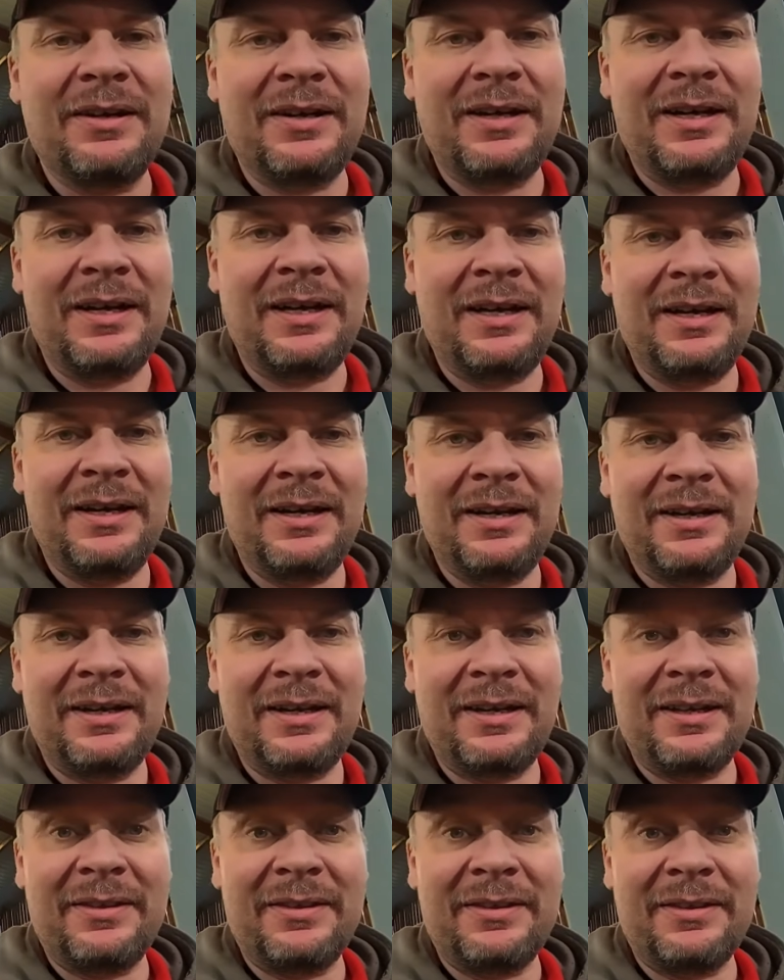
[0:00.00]
it
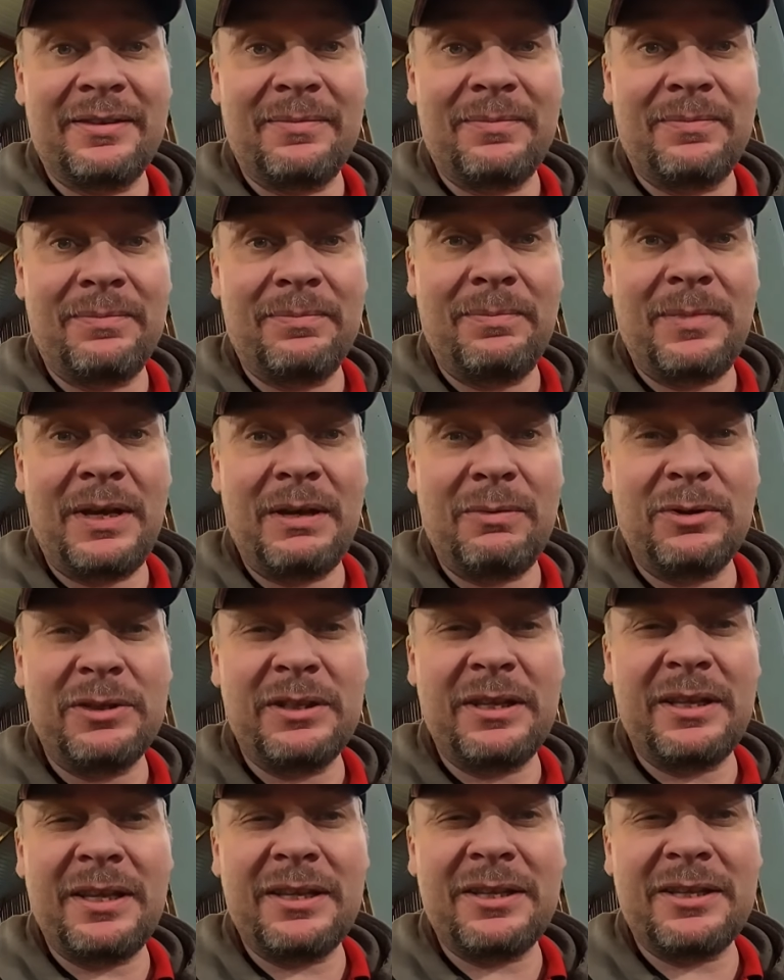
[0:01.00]

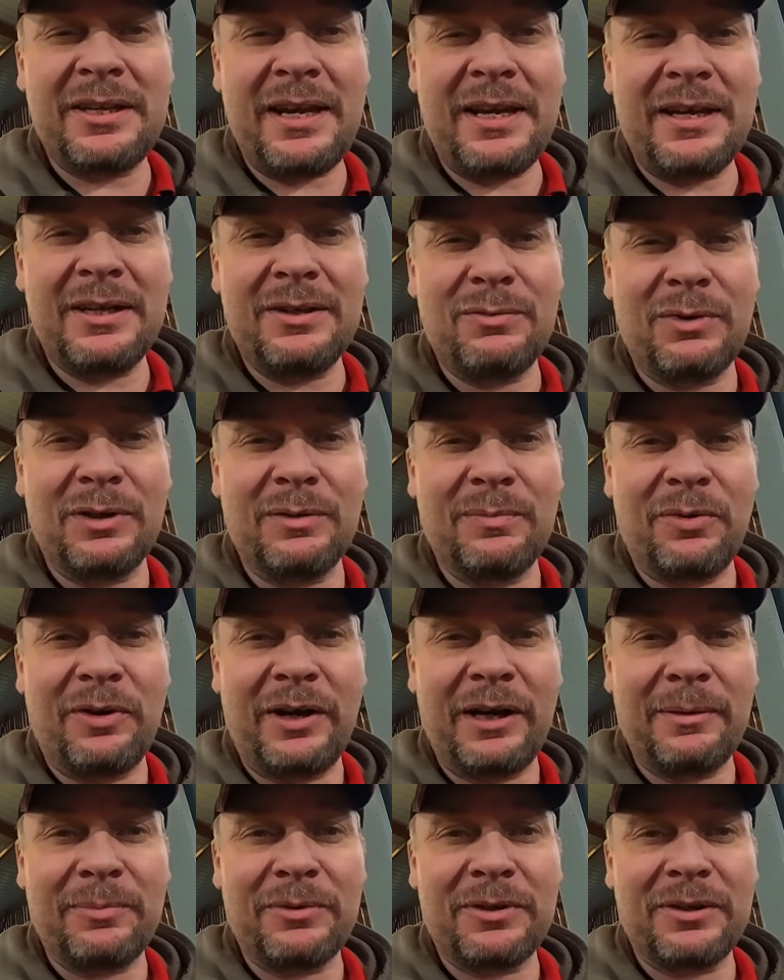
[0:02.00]
the second one
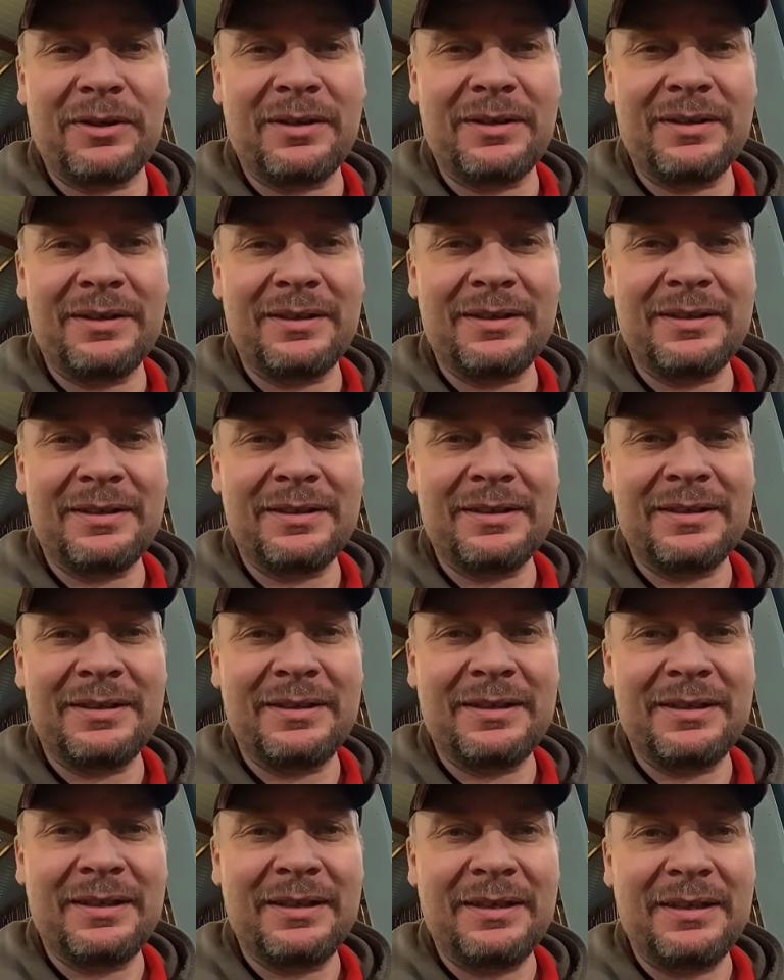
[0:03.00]
perhaps
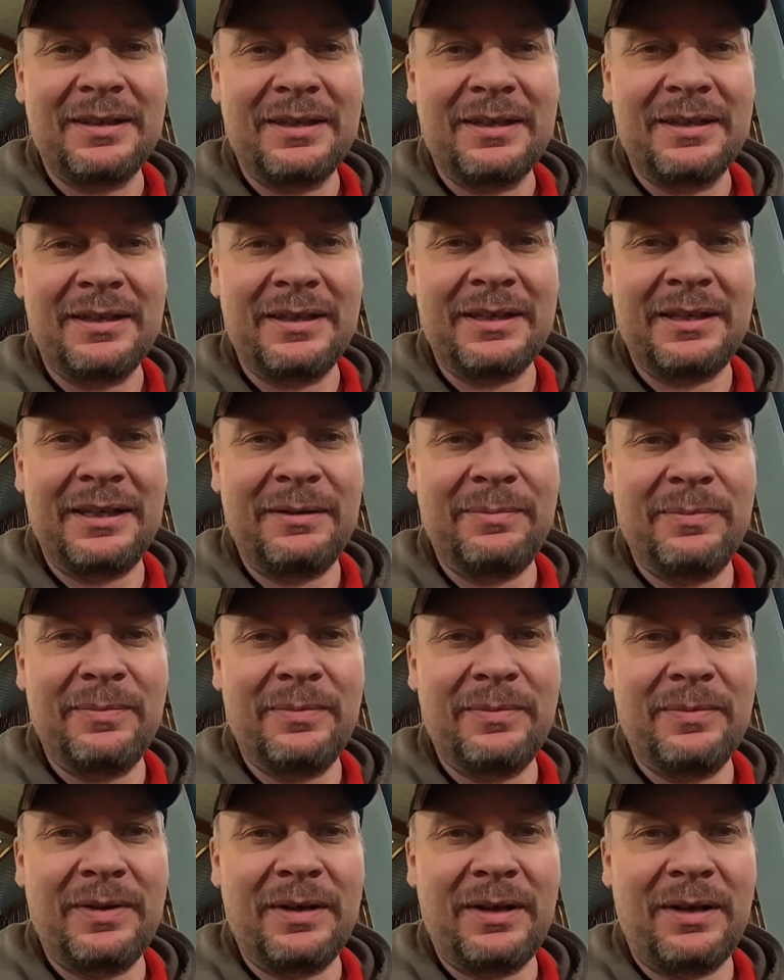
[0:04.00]
that he,
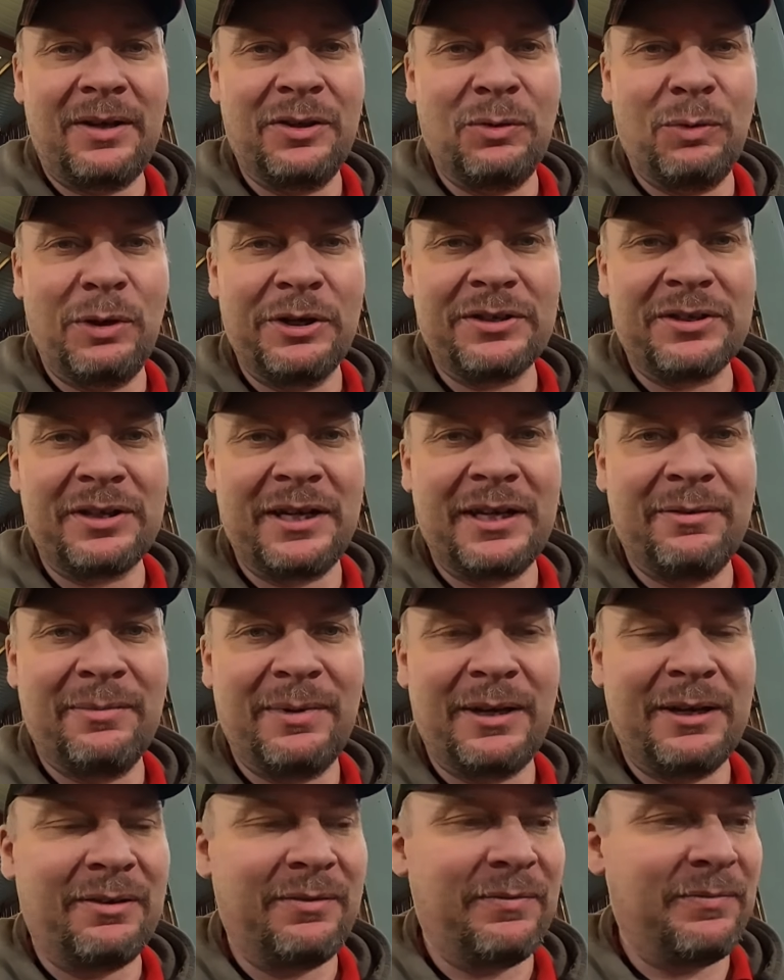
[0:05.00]
on the one side of
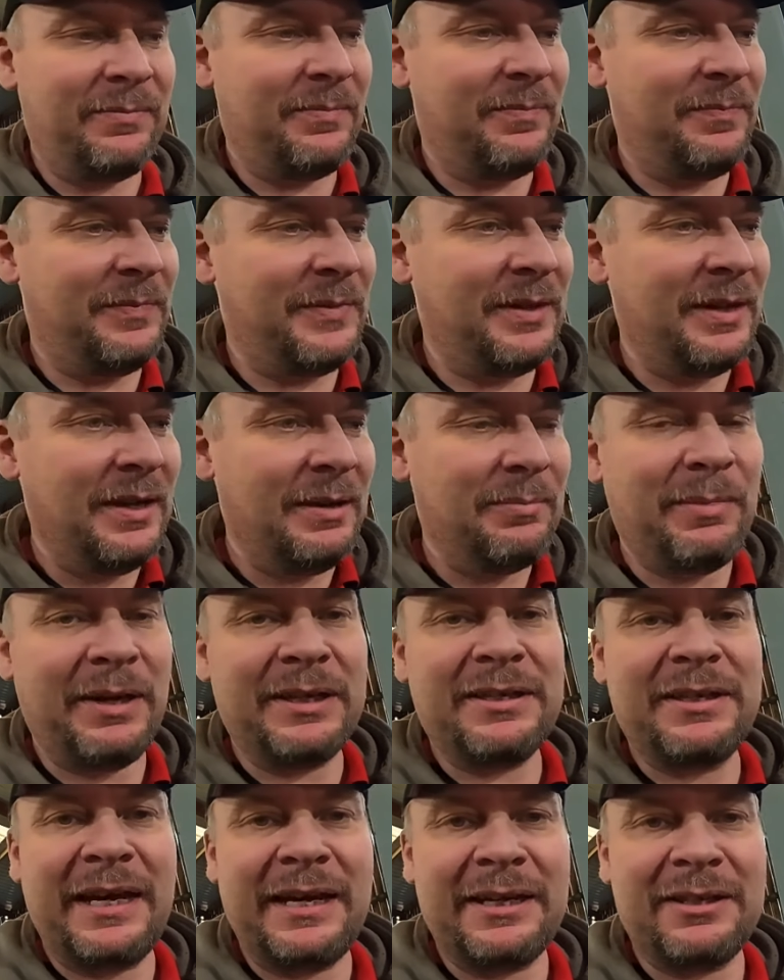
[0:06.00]
my
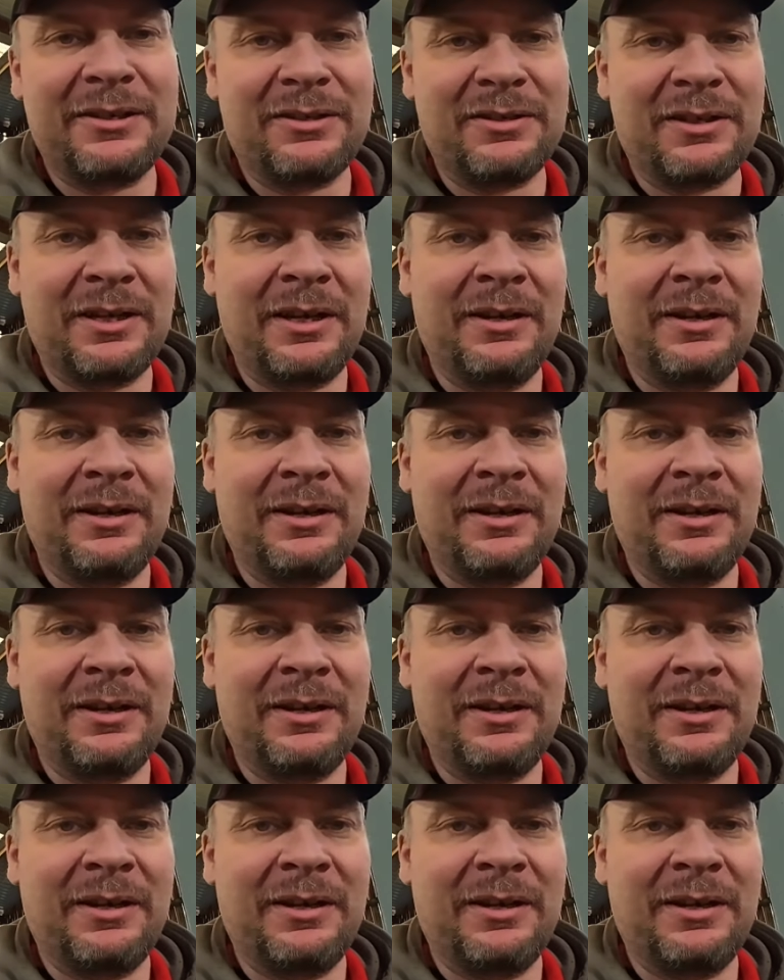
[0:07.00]
dad's